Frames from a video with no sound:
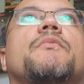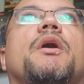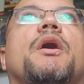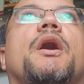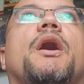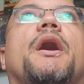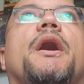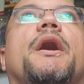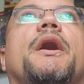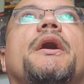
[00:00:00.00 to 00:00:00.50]

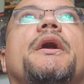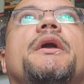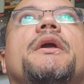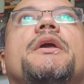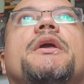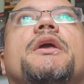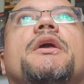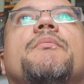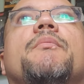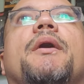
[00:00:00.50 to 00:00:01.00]

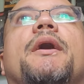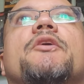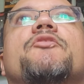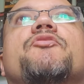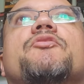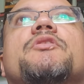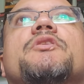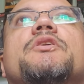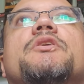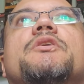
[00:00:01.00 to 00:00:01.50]
am
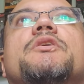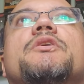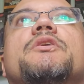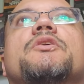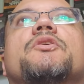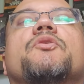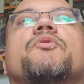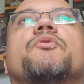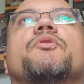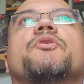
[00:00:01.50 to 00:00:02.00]
actually
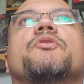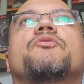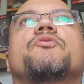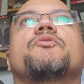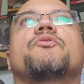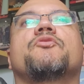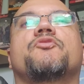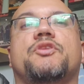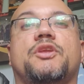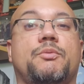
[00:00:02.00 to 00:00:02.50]
going
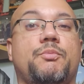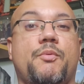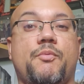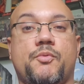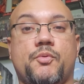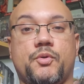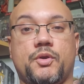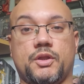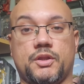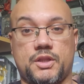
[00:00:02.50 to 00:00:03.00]
to, instead of
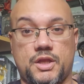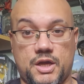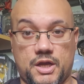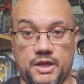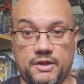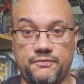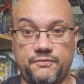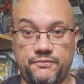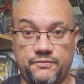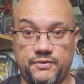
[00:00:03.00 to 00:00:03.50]
reviewing a
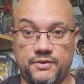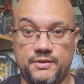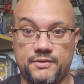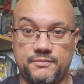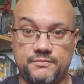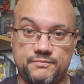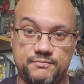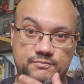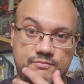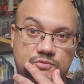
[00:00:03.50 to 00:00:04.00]
knife,
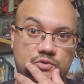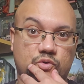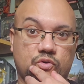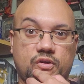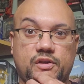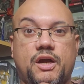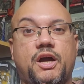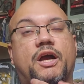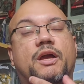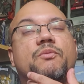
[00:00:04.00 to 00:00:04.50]
or
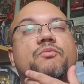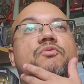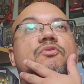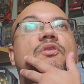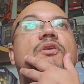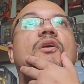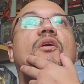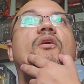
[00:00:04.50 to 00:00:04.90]
knives,